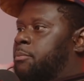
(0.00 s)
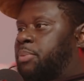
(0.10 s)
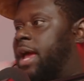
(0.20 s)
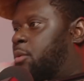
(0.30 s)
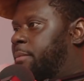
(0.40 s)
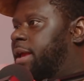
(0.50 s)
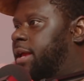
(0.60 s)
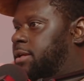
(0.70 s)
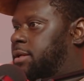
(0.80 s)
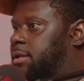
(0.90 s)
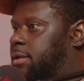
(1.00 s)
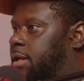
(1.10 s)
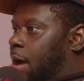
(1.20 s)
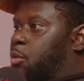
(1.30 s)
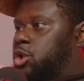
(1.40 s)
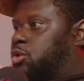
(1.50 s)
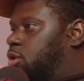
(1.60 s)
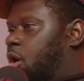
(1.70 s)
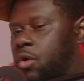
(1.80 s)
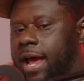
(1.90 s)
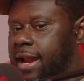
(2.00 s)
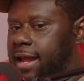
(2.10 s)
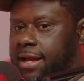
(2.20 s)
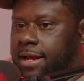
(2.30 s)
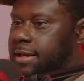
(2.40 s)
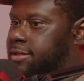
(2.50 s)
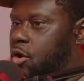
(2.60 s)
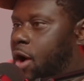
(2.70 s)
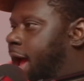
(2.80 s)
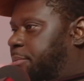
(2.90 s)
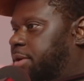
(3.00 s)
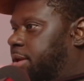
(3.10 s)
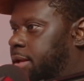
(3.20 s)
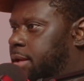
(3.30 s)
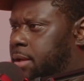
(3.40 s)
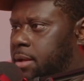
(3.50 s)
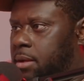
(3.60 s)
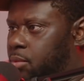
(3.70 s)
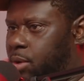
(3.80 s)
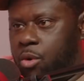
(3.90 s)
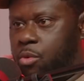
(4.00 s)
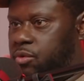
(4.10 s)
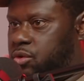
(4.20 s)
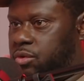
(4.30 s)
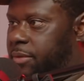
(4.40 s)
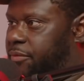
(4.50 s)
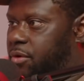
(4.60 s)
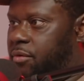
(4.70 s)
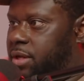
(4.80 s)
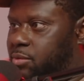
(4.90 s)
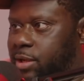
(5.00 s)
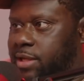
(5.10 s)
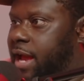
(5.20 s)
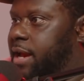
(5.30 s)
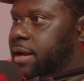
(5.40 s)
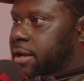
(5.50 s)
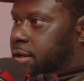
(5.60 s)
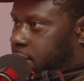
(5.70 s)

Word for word: playing with me. Yeah, I want yeah. you to know that. Like it's gonna happen. Yeah. We don't move too deep for no reason. We dead nigga.